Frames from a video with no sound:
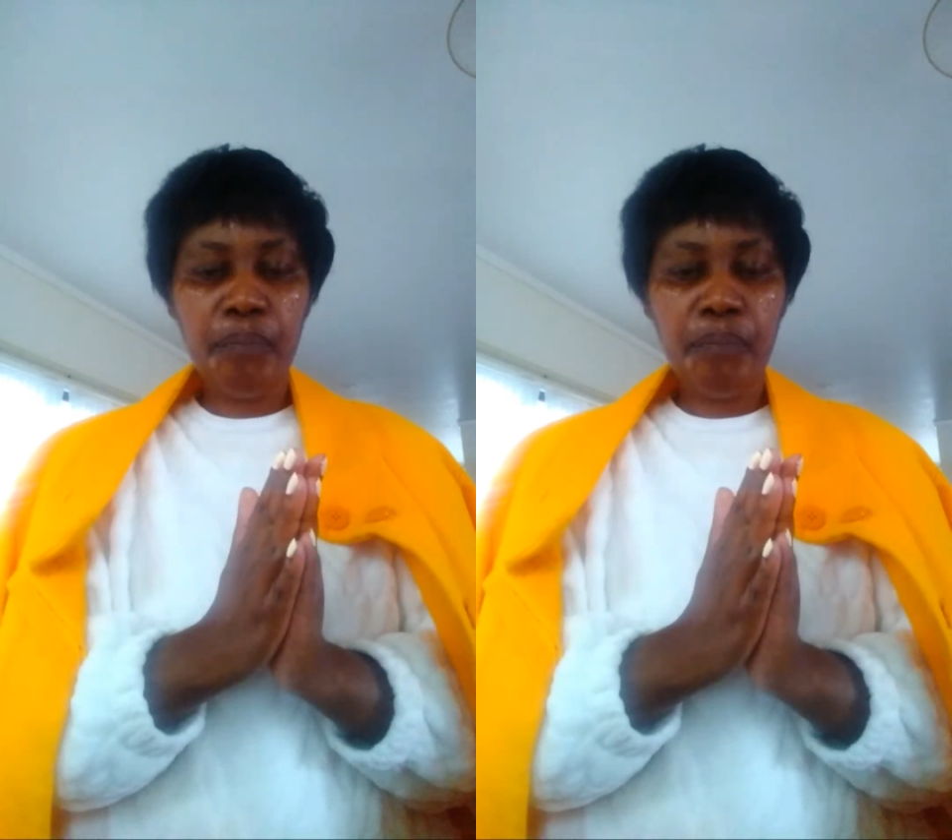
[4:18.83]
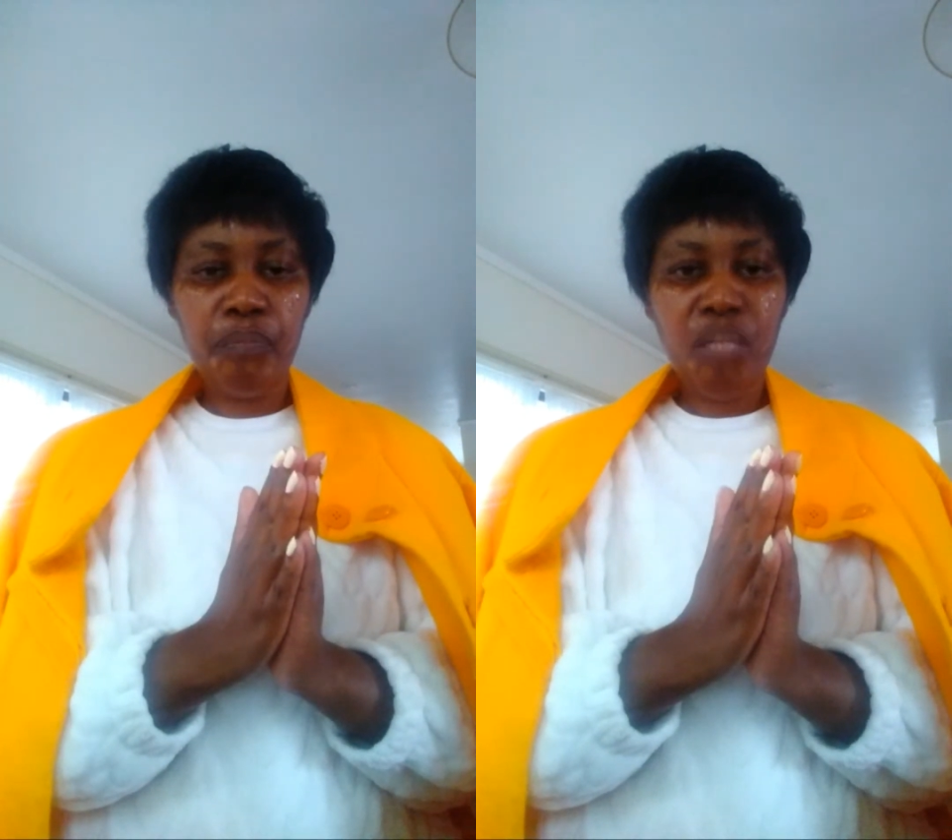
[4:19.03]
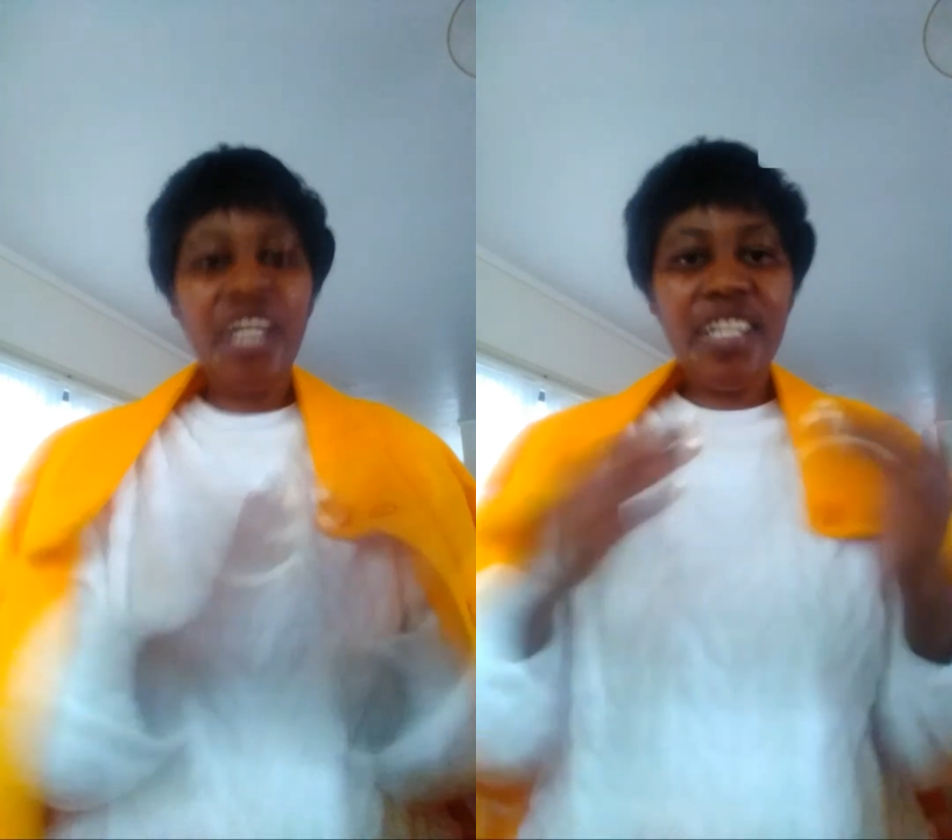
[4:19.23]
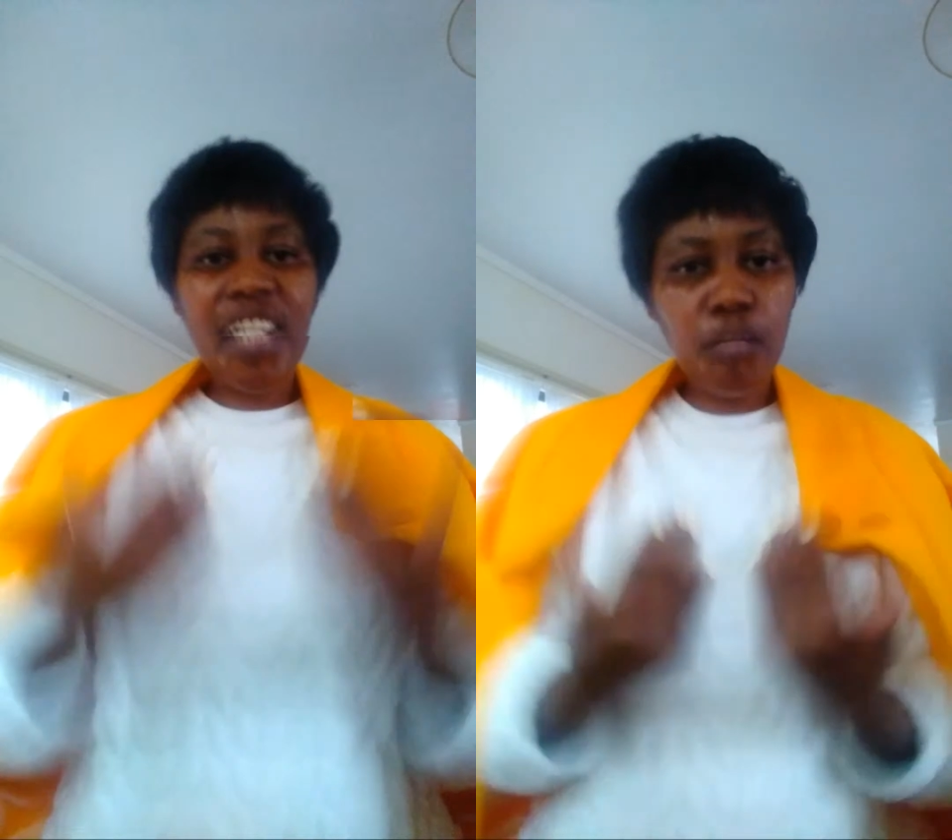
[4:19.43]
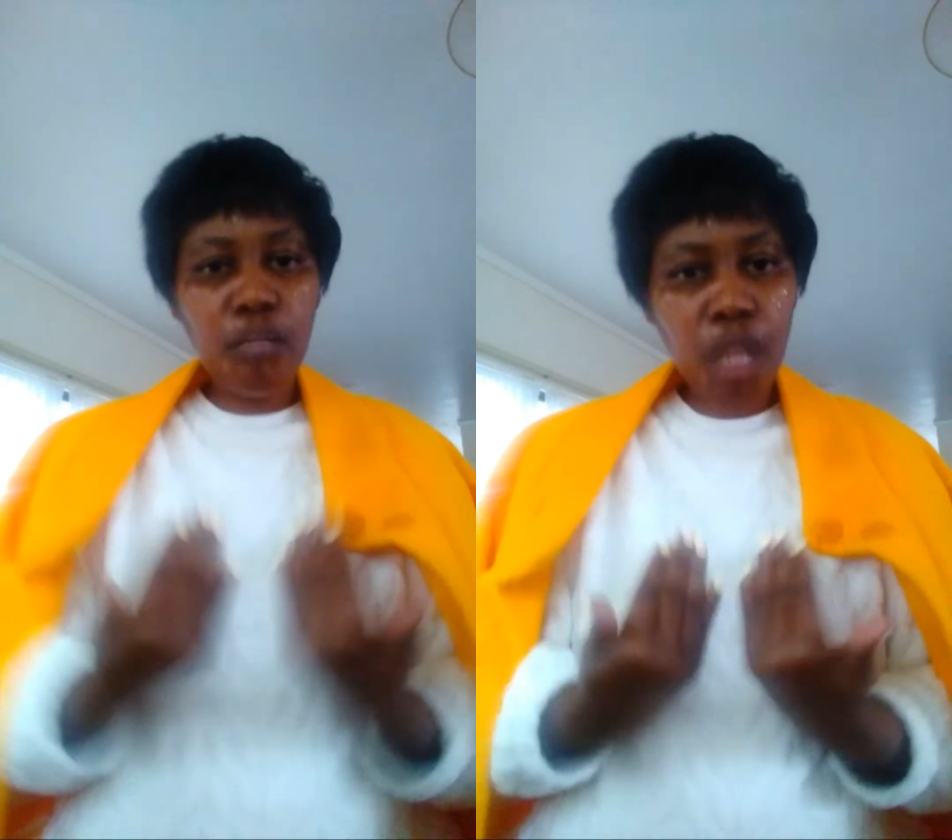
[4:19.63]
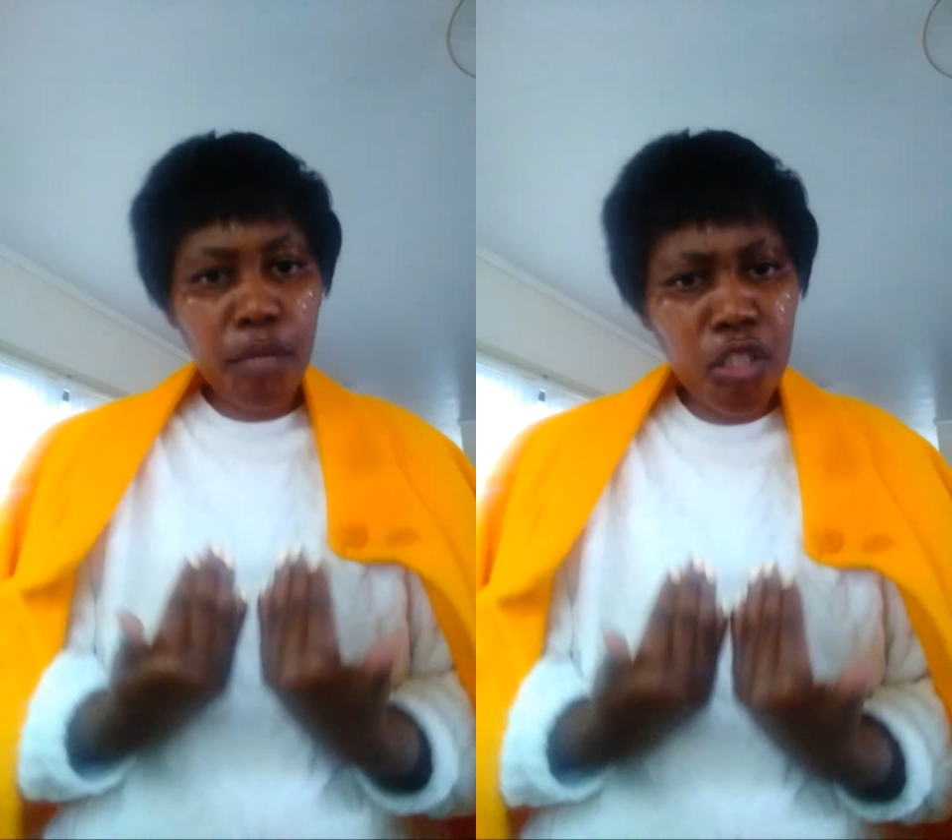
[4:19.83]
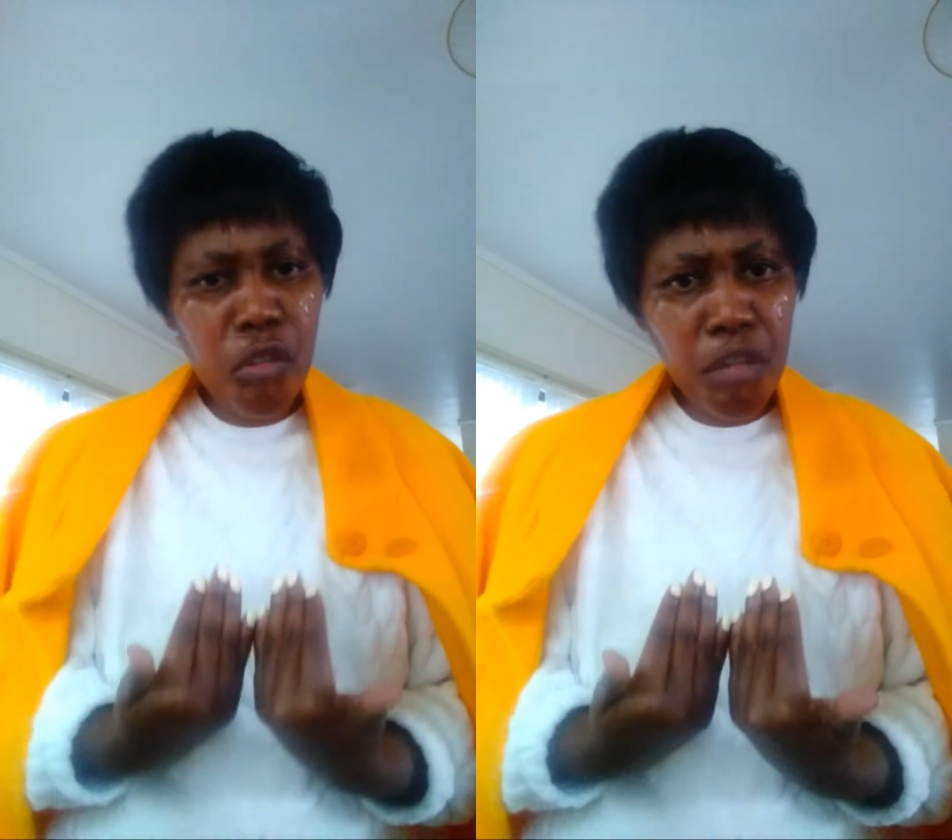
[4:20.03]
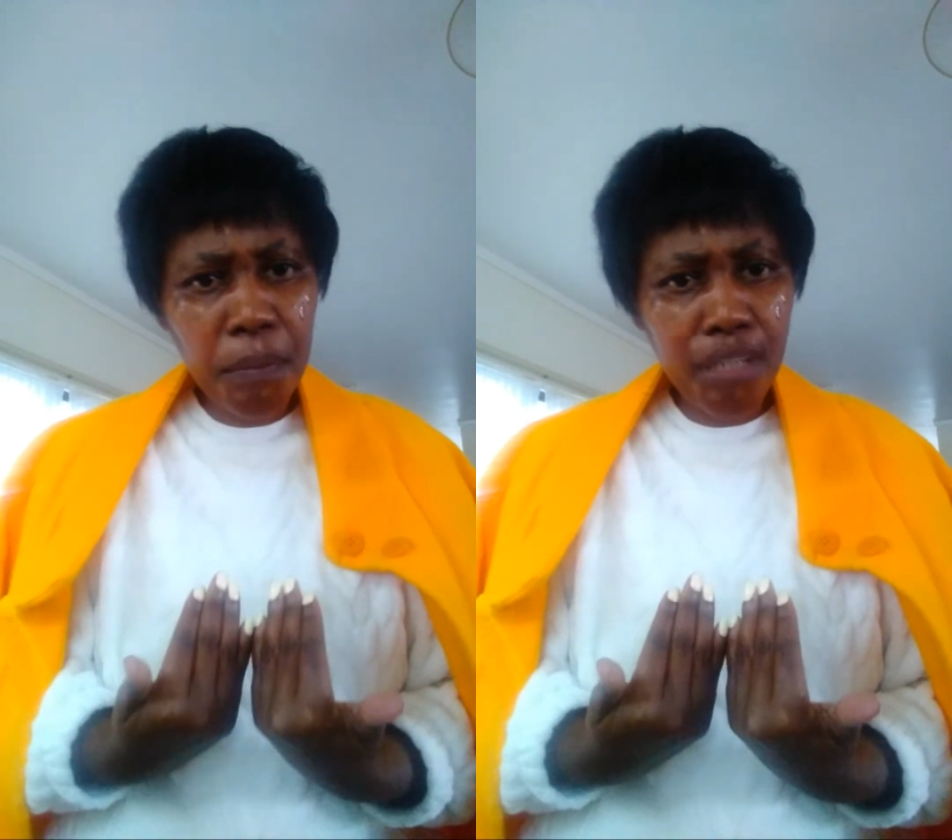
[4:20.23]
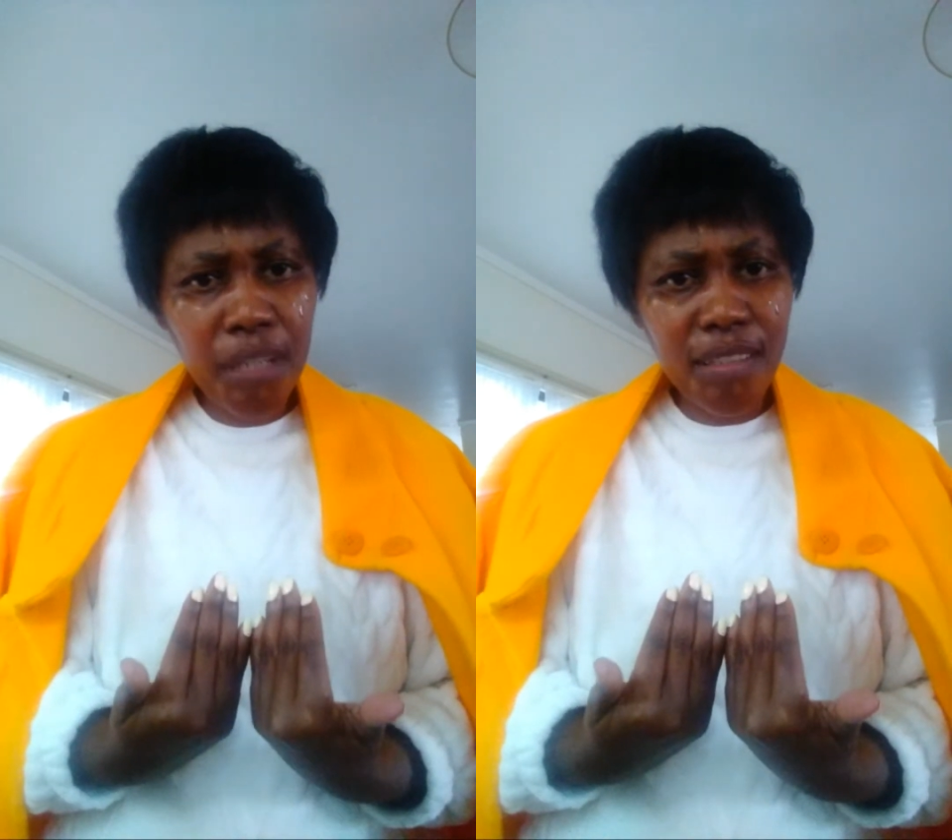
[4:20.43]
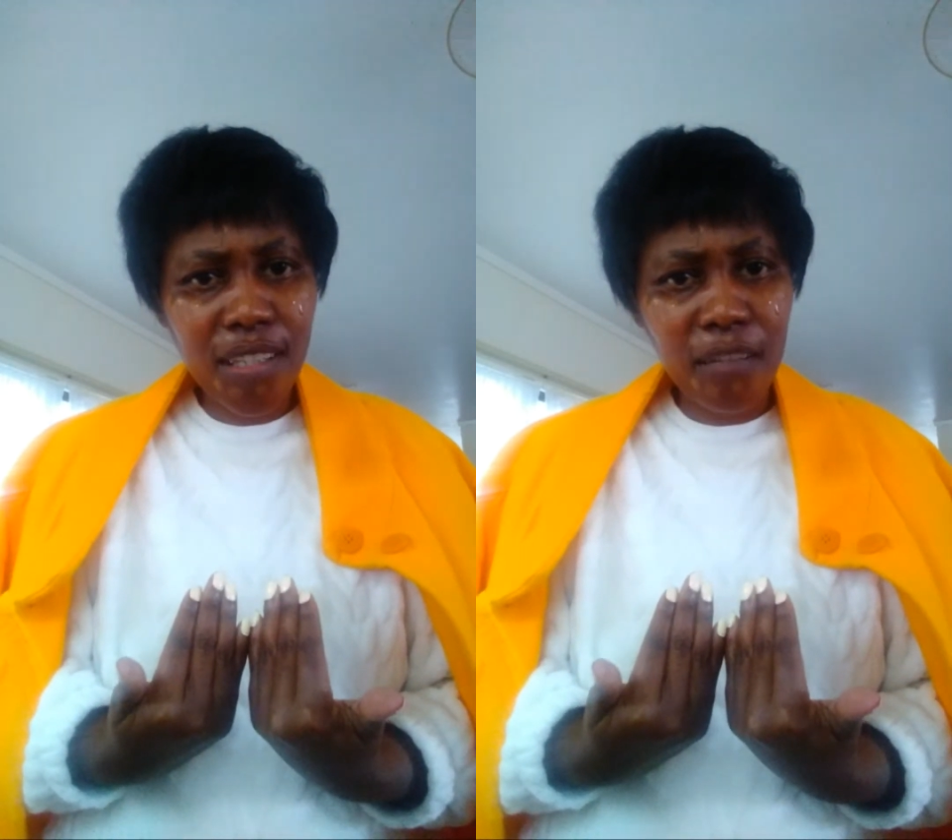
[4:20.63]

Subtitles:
It is sometimes you, the person.